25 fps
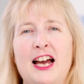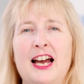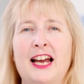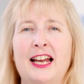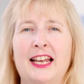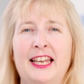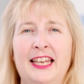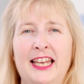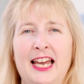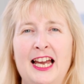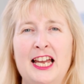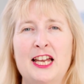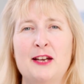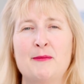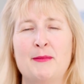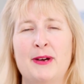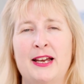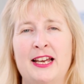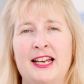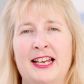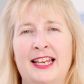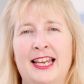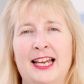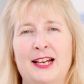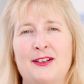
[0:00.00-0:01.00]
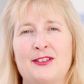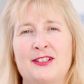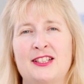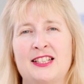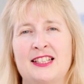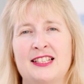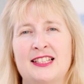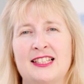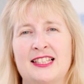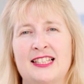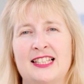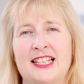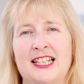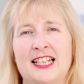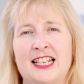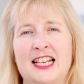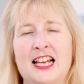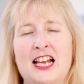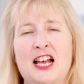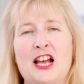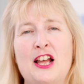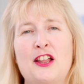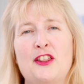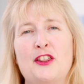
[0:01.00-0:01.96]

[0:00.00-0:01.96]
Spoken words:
at KMA Accountancy,